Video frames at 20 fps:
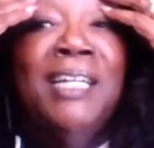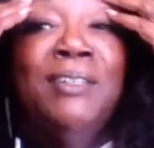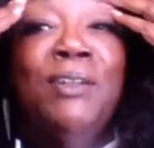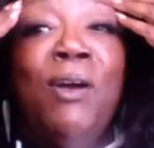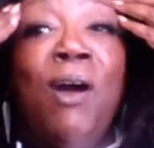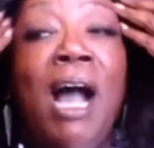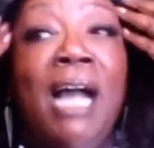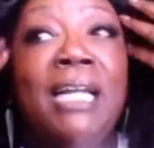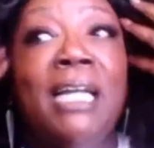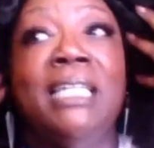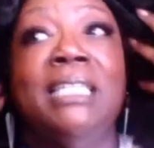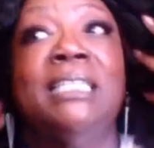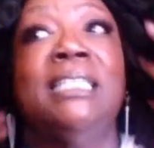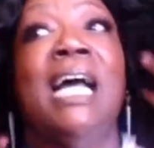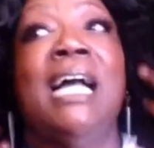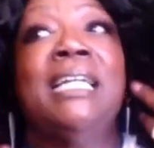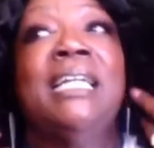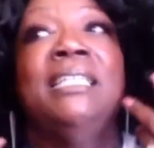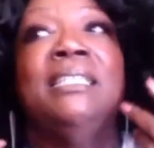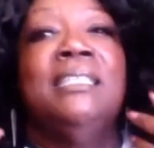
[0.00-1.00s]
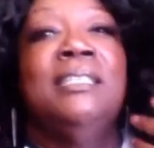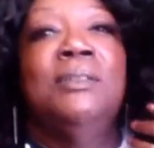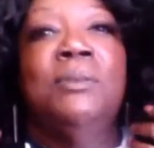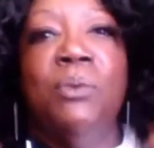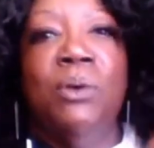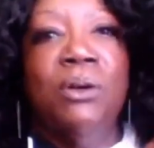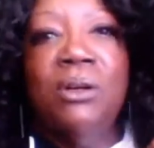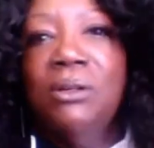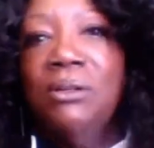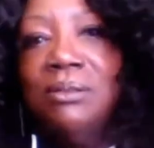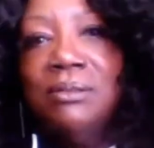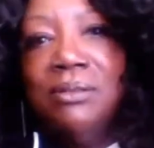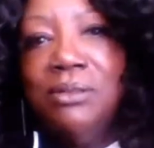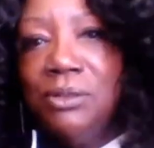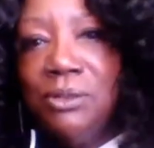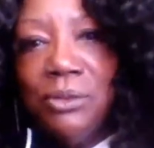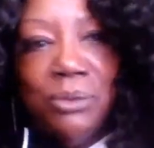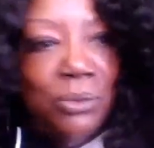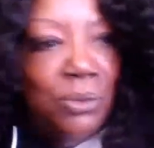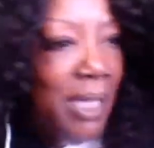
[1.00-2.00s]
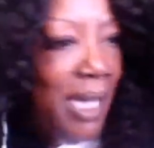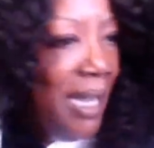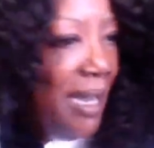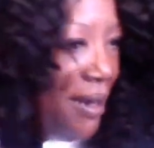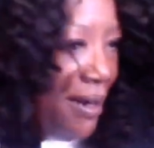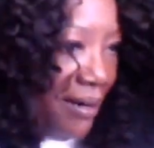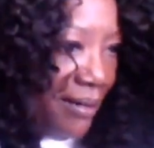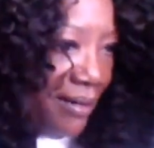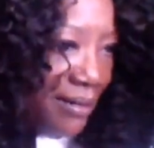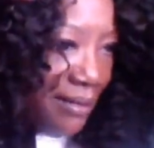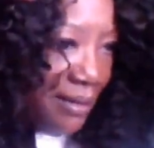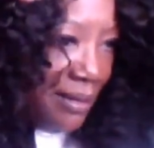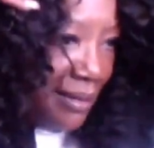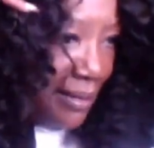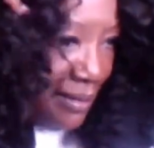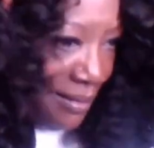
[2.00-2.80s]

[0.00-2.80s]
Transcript: You know, I can't see the world through the hair.